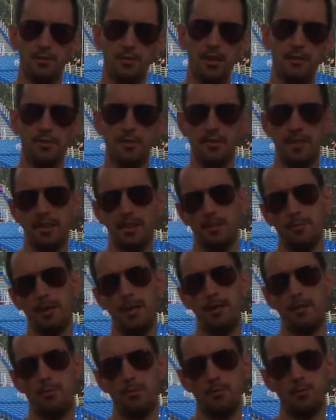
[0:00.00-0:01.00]
You have to think
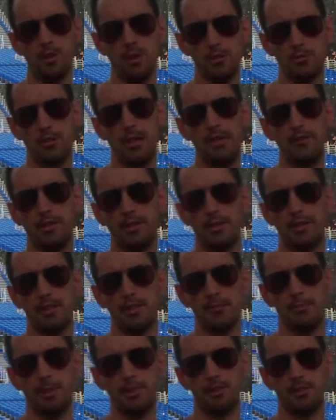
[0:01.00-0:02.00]
about when we're traveling this
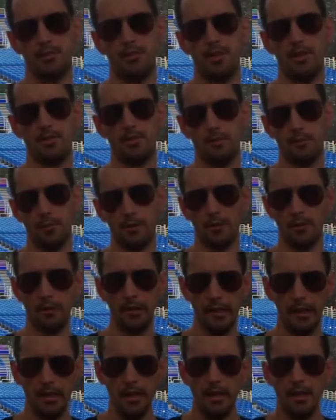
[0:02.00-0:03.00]
much across the
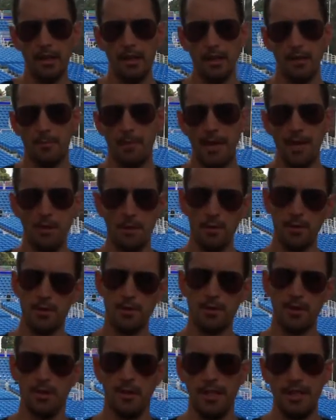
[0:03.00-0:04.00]
world. My
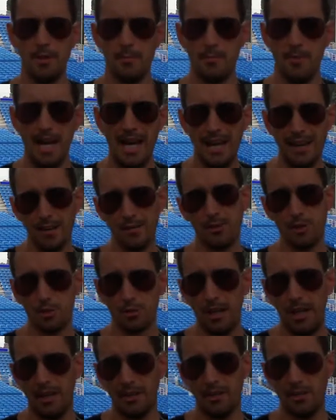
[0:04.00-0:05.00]
horns are in the back of a
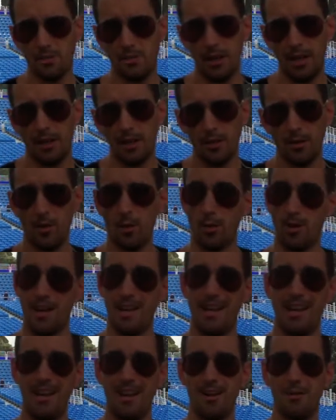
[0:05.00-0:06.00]
tractor trailer or on
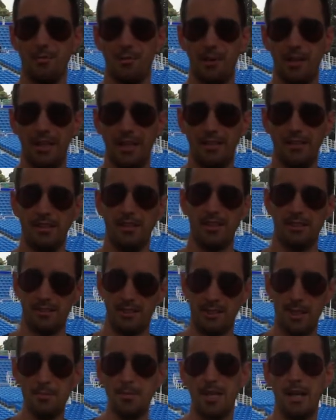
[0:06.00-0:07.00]
an airplane,
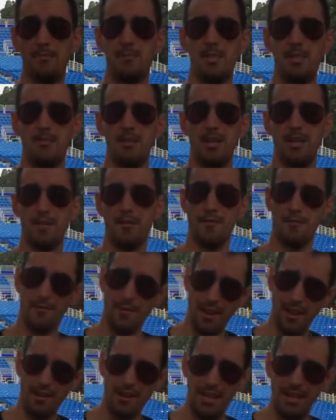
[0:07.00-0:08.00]
sometimes even on a
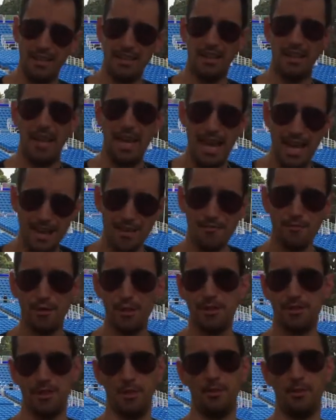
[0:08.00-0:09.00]
ferry, every
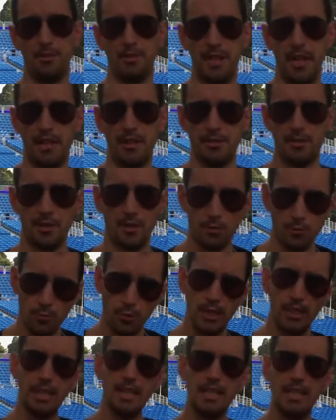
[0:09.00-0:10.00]
single day. So they're
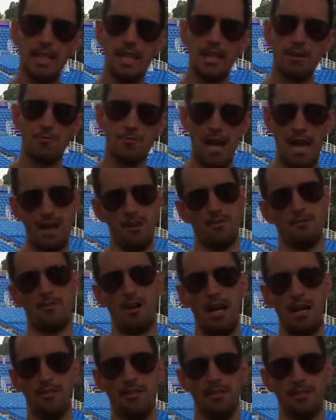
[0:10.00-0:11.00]
really getting rattled
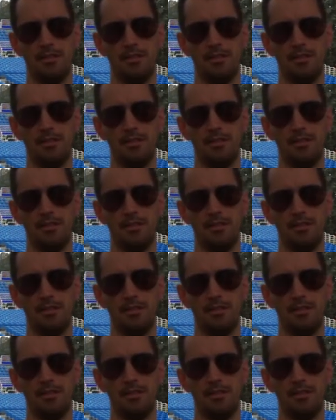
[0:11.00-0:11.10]
around.